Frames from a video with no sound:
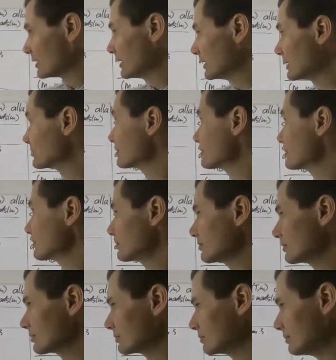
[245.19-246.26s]
to
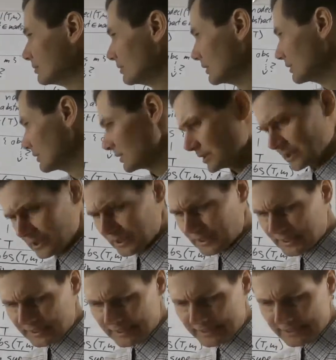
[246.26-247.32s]
do,
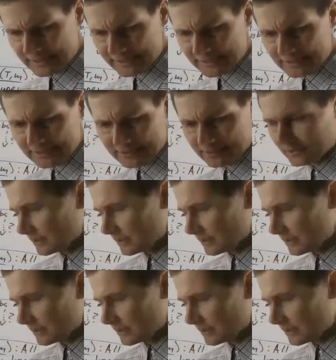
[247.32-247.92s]
and